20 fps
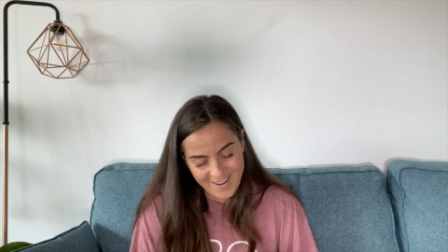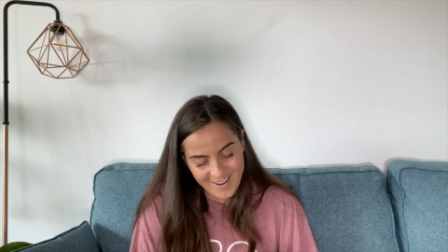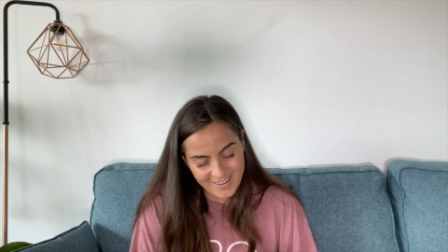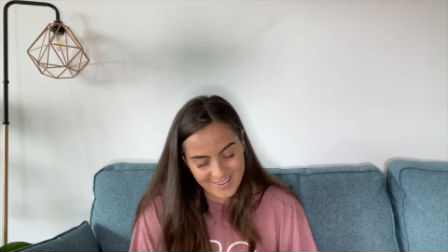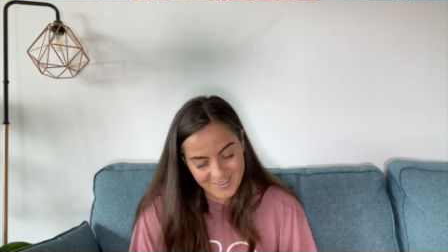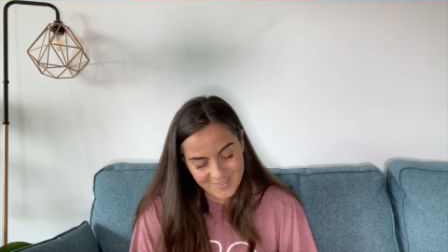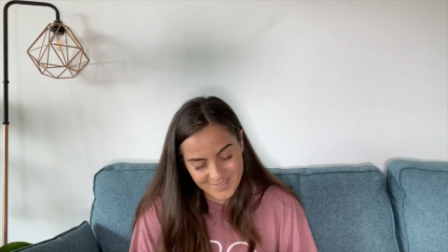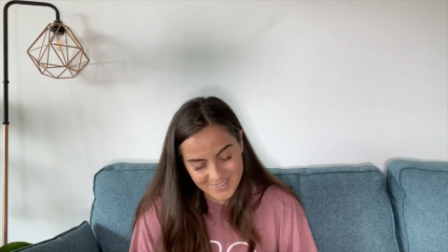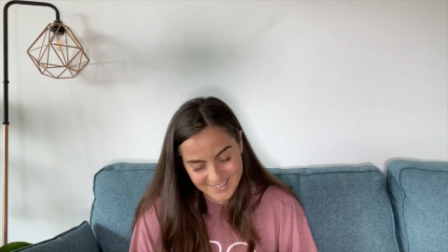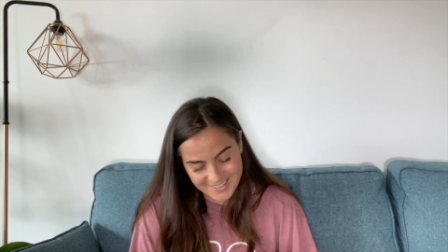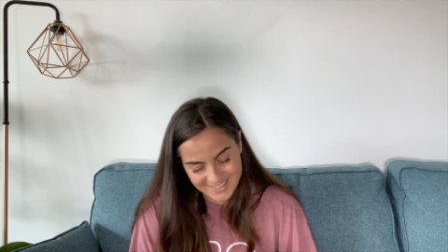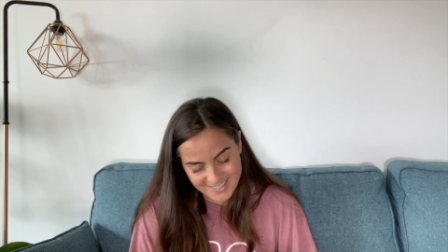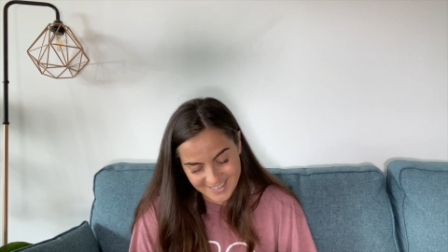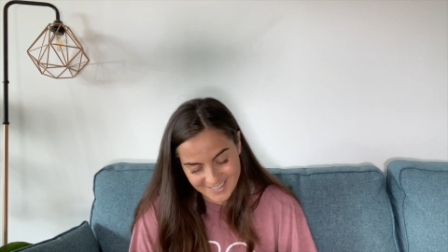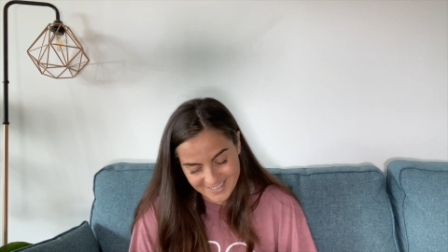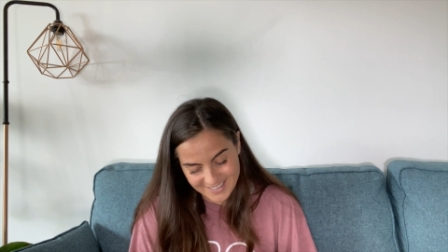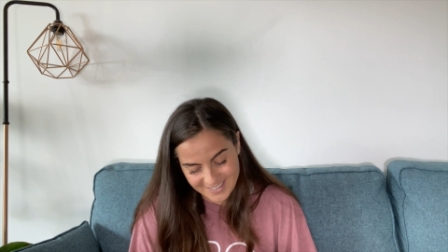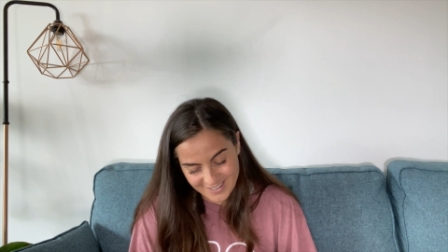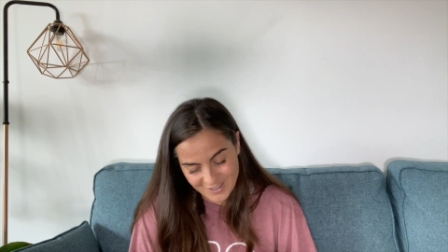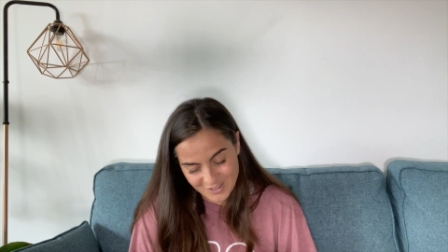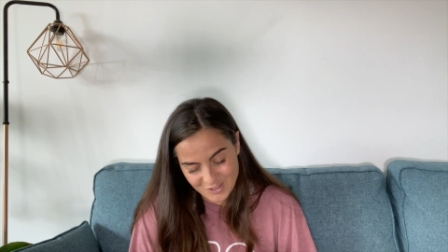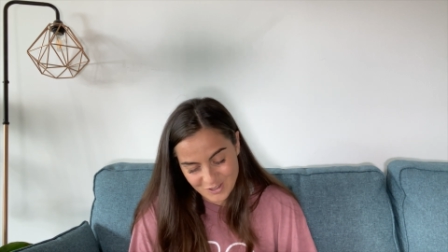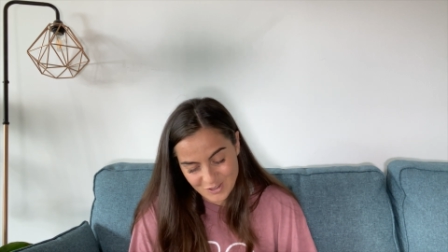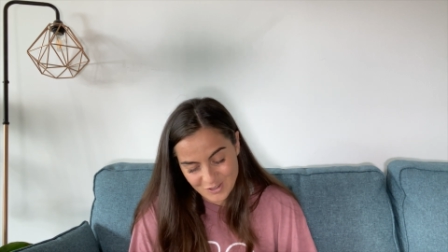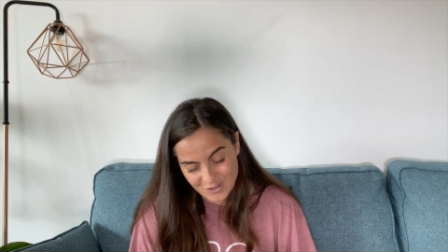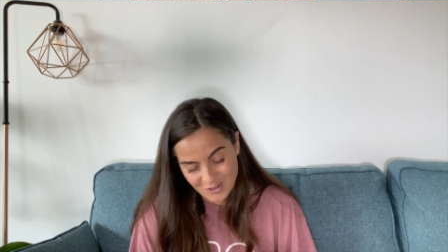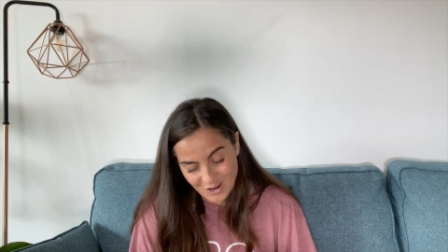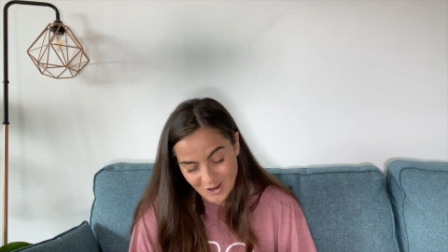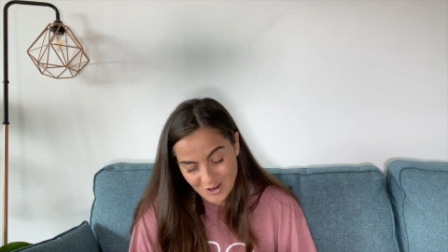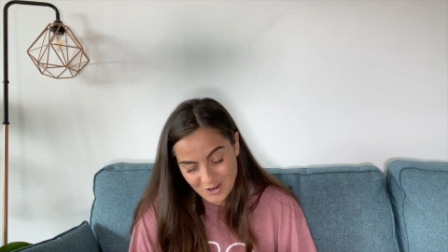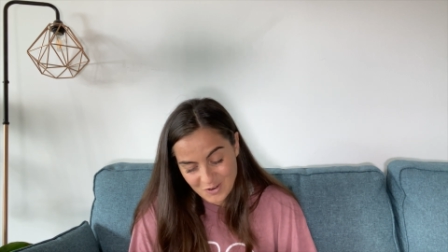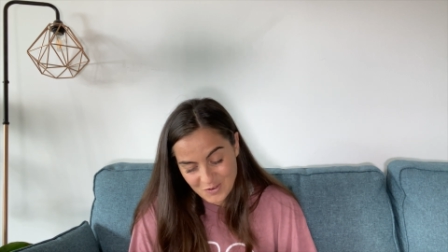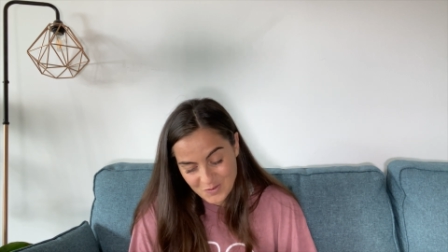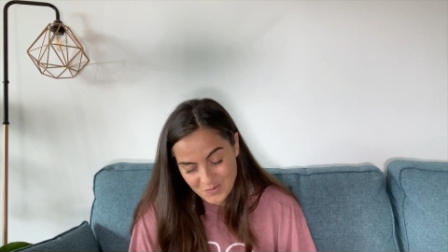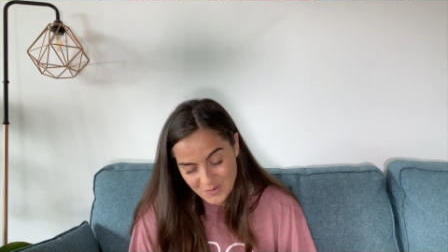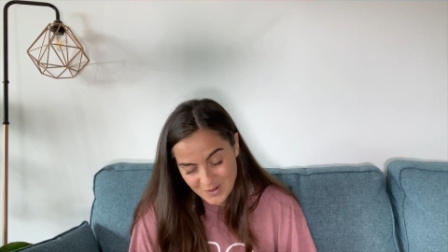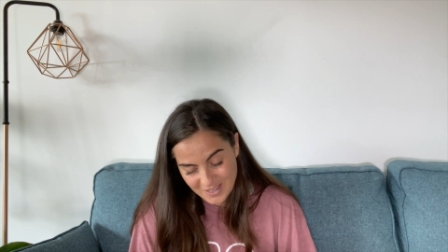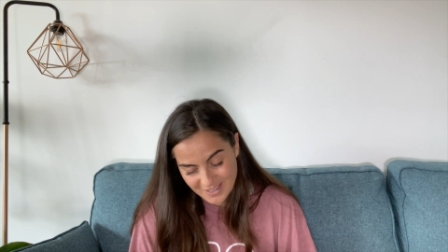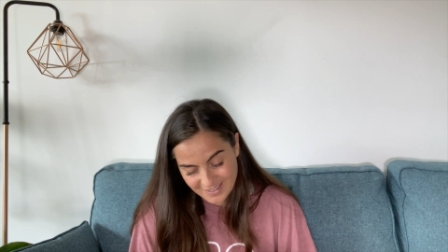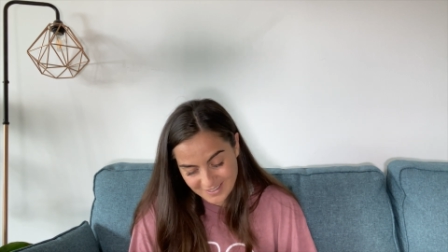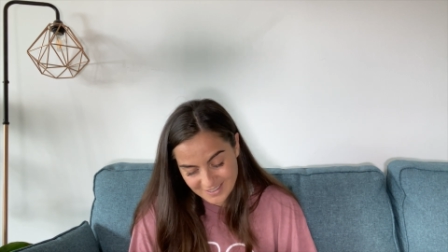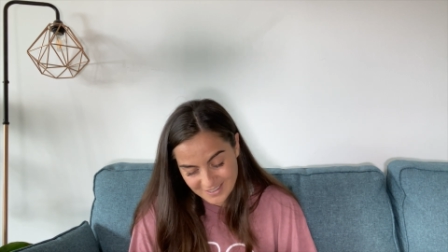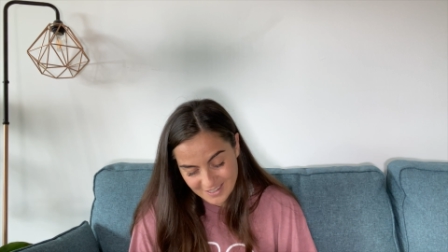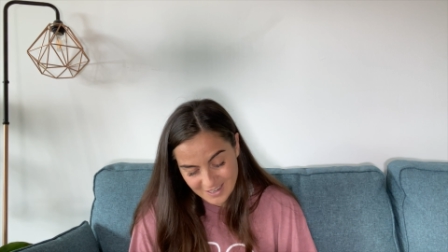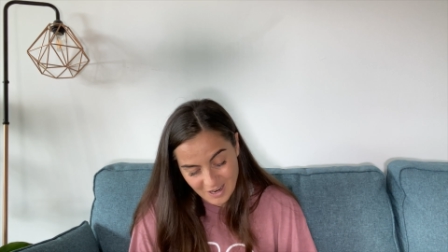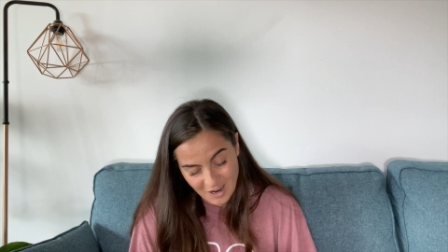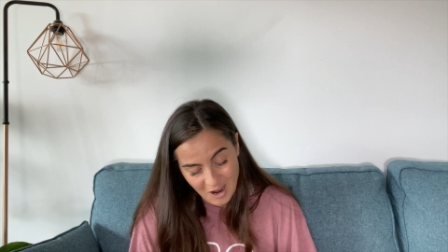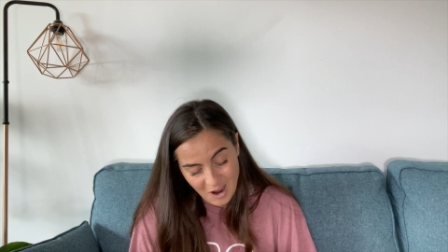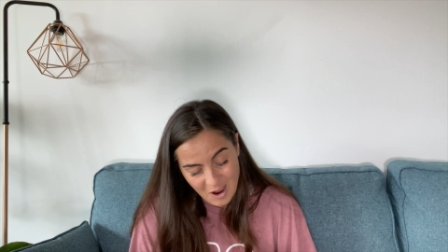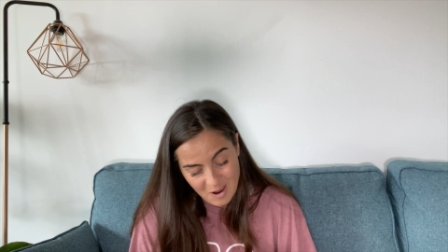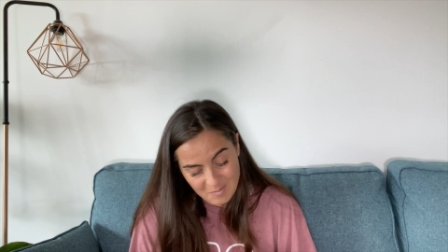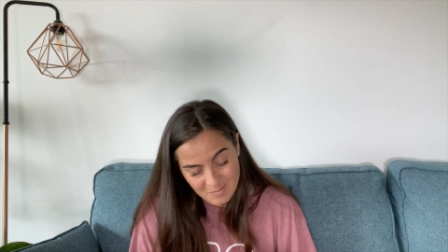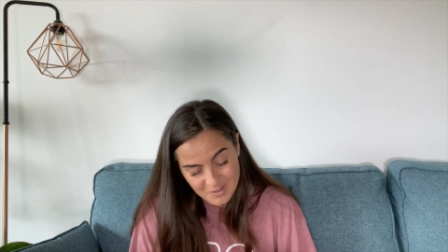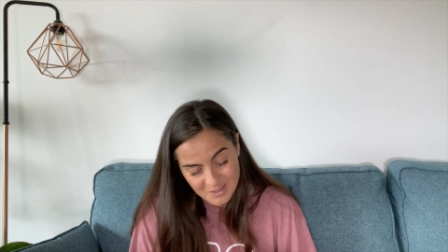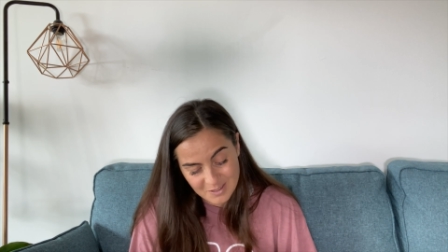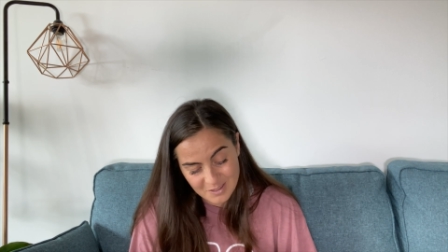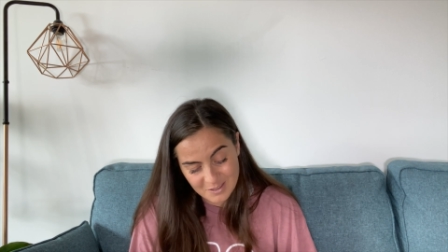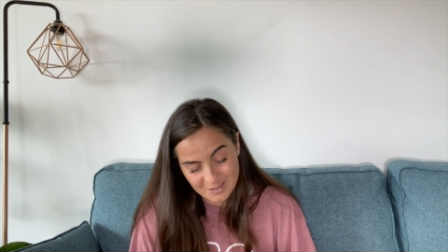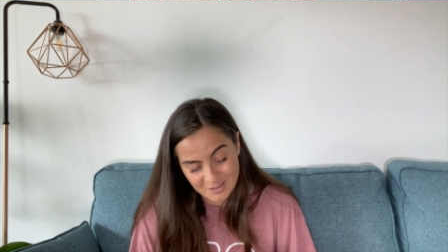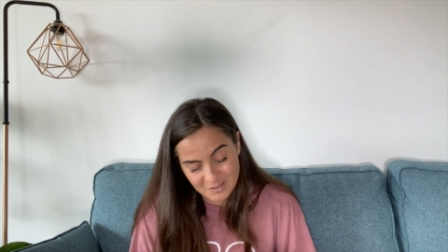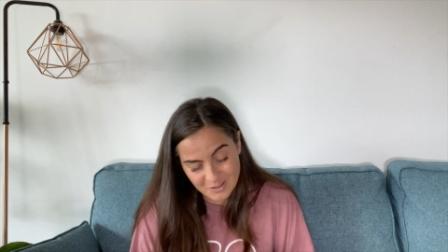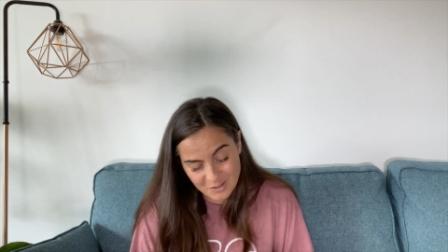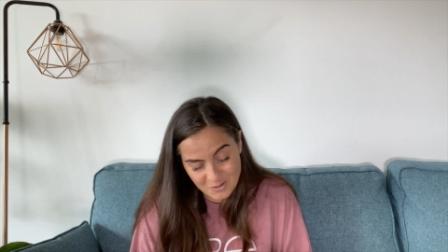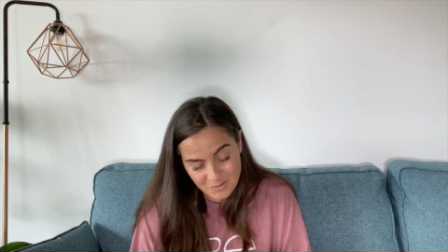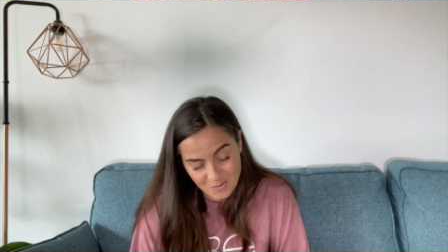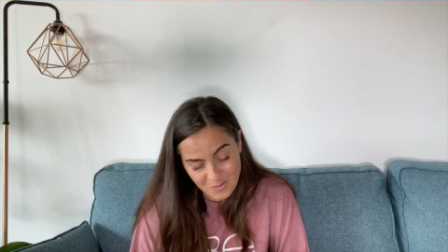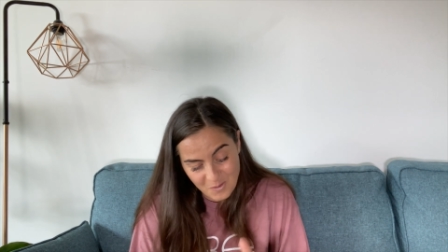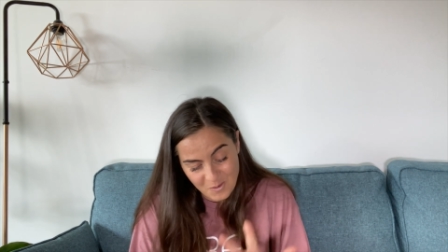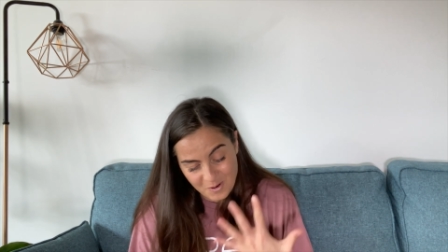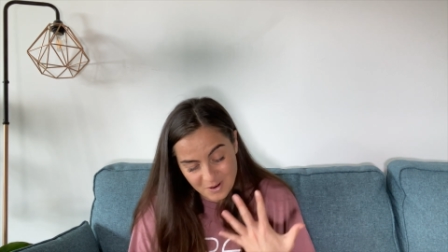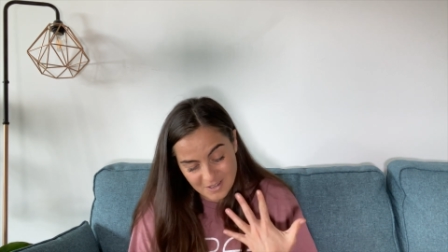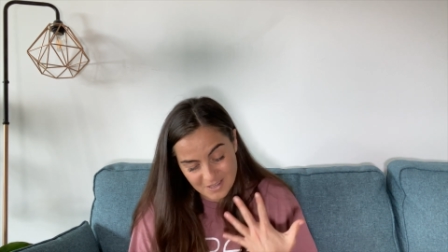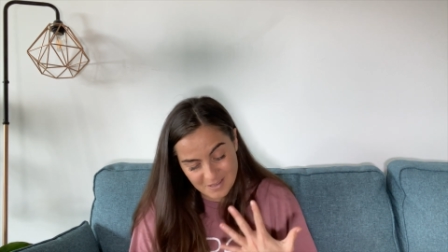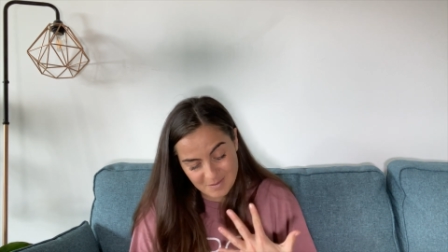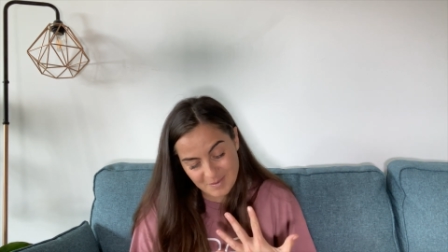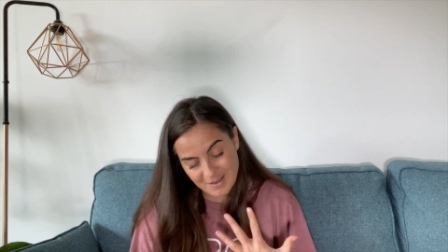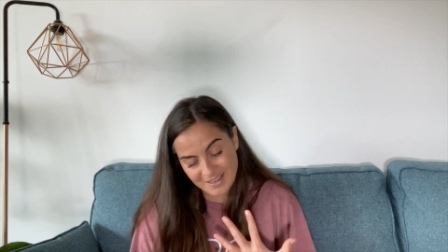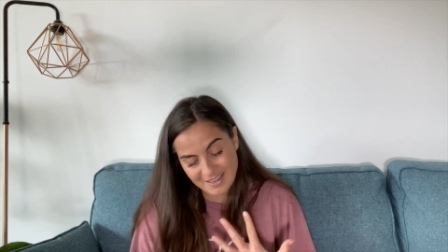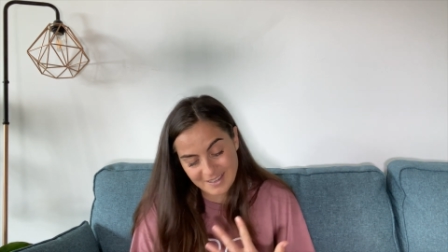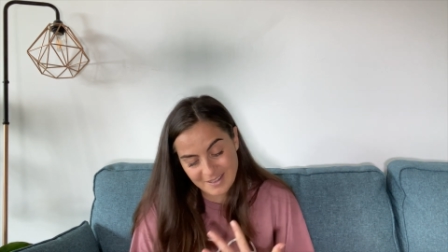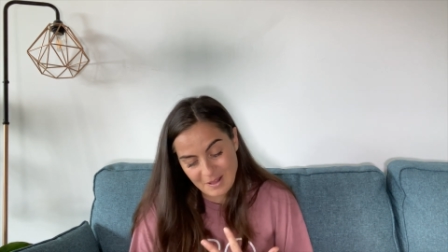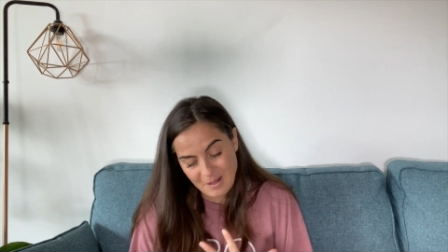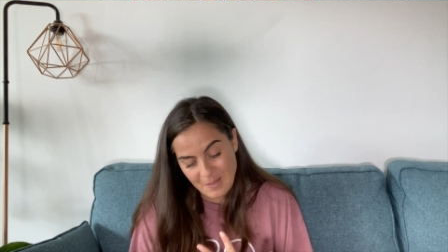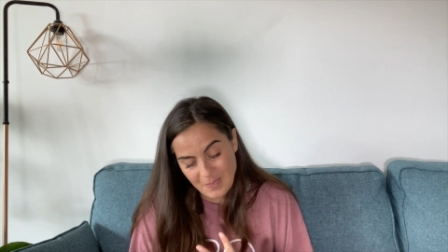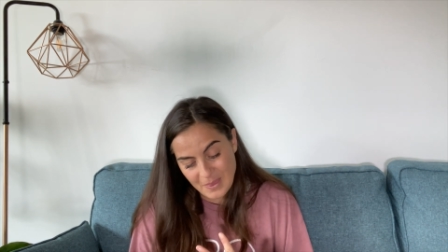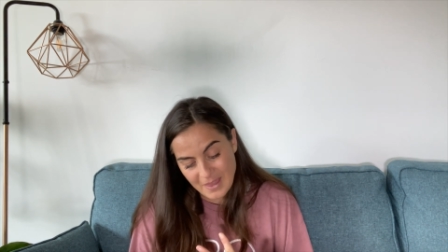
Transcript: all of a sudden, a strong wind comes towards me